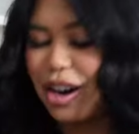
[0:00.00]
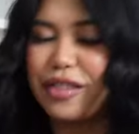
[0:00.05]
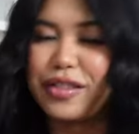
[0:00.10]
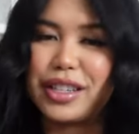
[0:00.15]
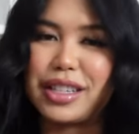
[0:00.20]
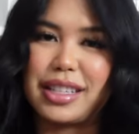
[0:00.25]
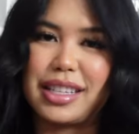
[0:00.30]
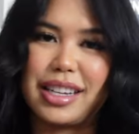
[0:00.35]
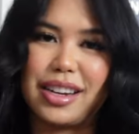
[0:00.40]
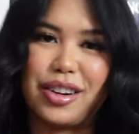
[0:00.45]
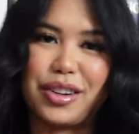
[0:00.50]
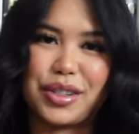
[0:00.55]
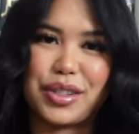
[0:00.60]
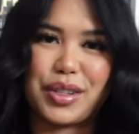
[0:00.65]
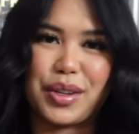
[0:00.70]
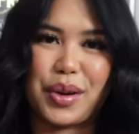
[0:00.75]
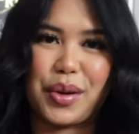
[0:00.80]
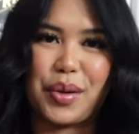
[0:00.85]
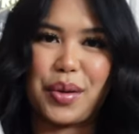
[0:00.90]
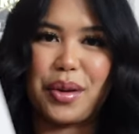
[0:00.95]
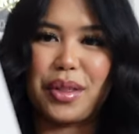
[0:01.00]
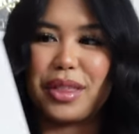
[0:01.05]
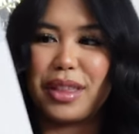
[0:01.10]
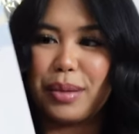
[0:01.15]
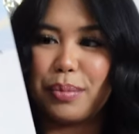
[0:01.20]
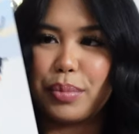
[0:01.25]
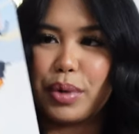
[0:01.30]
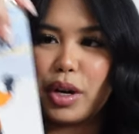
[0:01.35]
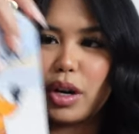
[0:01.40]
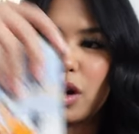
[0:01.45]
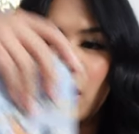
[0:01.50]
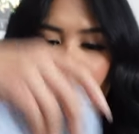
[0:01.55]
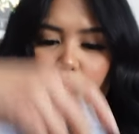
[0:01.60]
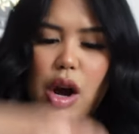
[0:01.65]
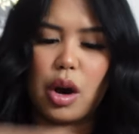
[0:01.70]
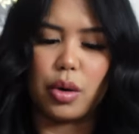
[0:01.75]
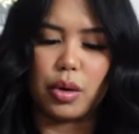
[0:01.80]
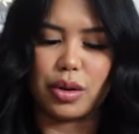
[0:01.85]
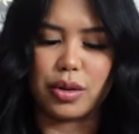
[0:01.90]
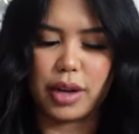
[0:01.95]
obviously also the book.
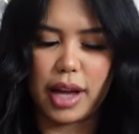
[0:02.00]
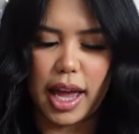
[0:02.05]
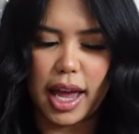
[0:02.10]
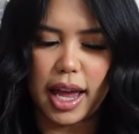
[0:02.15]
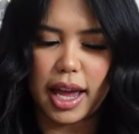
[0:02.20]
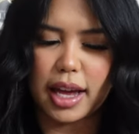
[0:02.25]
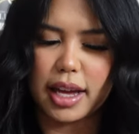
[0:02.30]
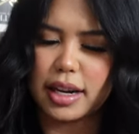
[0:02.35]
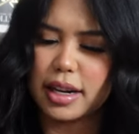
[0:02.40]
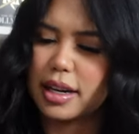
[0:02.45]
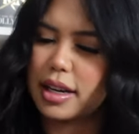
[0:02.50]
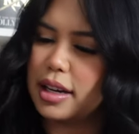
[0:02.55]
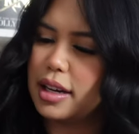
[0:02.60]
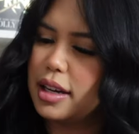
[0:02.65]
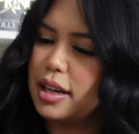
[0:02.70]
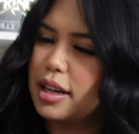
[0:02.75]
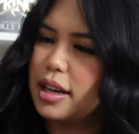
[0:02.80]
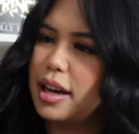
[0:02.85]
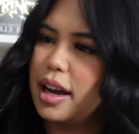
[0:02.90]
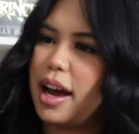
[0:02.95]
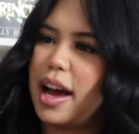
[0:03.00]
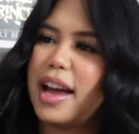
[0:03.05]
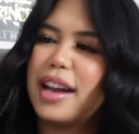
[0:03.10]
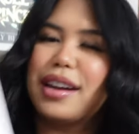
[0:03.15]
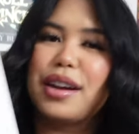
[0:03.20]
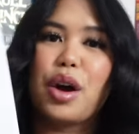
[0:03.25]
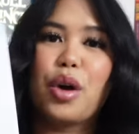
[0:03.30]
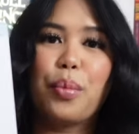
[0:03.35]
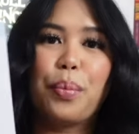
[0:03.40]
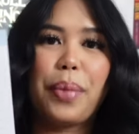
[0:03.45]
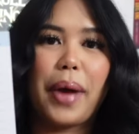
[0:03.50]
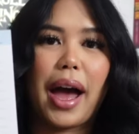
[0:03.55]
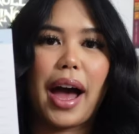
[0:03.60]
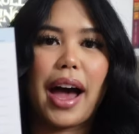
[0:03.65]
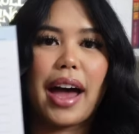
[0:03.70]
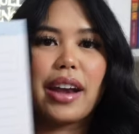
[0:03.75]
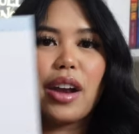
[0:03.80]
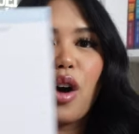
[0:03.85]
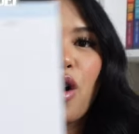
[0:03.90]
Oh, and a notepad.